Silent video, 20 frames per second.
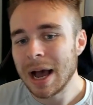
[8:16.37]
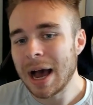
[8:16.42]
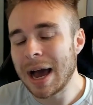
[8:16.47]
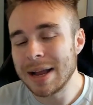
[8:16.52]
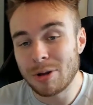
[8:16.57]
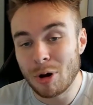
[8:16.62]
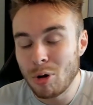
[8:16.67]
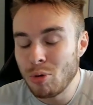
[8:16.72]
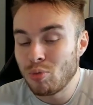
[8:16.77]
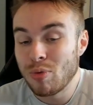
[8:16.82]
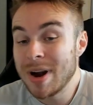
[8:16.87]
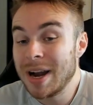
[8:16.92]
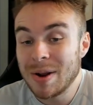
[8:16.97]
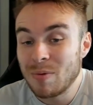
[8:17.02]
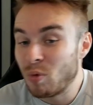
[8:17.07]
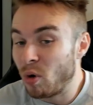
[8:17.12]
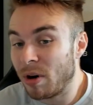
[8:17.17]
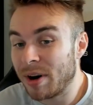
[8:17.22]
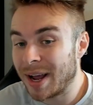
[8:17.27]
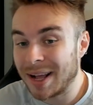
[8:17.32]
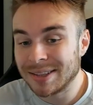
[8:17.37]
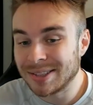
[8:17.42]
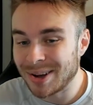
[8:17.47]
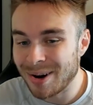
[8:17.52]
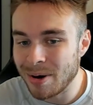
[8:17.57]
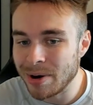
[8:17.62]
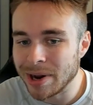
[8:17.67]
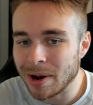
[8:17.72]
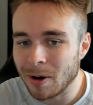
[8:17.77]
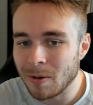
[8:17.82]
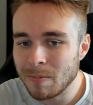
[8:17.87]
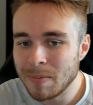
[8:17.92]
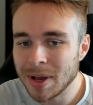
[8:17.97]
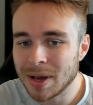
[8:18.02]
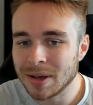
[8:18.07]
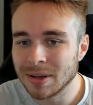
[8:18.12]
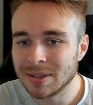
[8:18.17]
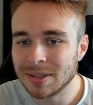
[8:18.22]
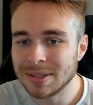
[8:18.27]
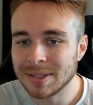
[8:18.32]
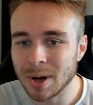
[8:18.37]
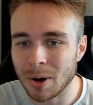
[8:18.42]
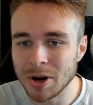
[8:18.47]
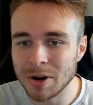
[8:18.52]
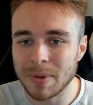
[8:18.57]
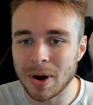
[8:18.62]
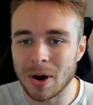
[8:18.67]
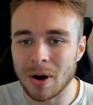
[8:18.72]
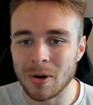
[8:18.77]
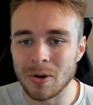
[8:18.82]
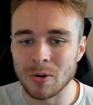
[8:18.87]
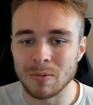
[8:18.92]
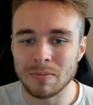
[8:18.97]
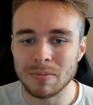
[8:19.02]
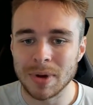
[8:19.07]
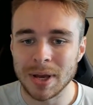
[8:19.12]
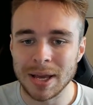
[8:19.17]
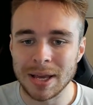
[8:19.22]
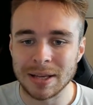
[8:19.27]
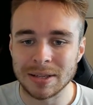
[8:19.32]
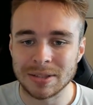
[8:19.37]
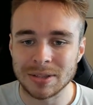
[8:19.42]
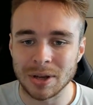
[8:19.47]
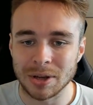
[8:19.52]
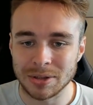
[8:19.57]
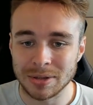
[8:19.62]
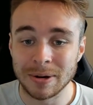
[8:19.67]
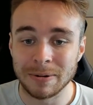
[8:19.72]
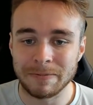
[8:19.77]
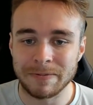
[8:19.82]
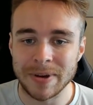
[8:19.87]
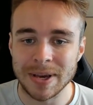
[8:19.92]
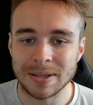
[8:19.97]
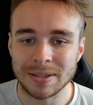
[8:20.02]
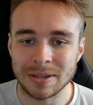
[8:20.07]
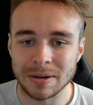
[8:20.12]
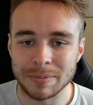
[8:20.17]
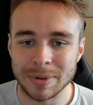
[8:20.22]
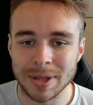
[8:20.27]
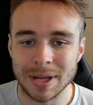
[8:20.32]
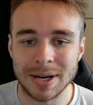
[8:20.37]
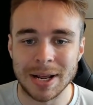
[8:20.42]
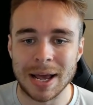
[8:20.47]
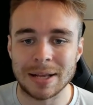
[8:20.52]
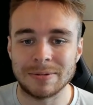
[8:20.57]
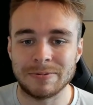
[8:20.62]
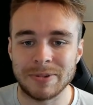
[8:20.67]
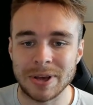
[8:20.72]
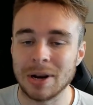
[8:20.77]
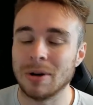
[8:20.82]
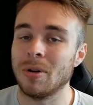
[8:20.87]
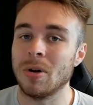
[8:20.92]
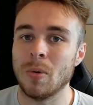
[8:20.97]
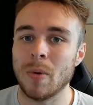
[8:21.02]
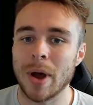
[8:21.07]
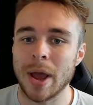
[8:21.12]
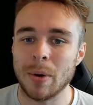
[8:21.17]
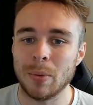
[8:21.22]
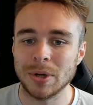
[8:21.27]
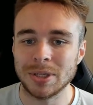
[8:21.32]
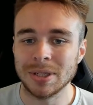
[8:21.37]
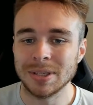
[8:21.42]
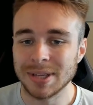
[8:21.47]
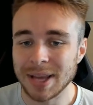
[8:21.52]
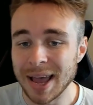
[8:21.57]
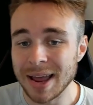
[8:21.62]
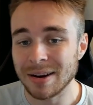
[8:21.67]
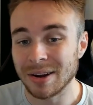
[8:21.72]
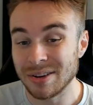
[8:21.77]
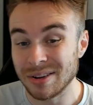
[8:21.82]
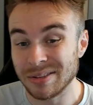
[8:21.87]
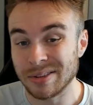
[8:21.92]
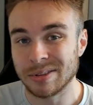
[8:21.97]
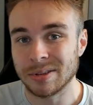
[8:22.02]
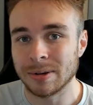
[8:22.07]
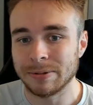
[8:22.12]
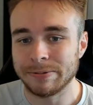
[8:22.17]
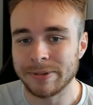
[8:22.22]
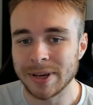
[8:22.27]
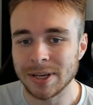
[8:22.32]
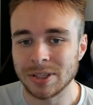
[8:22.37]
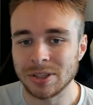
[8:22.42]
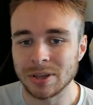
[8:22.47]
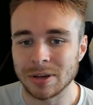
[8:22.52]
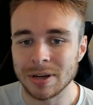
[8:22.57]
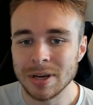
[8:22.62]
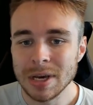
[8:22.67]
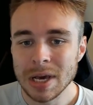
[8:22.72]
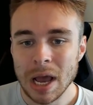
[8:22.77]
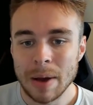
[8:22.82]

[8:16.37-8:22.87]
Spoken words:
I don't really want Antonio, because Tottenham at home is a tough fixture, but then he has Villa away, which is again another tough fixture.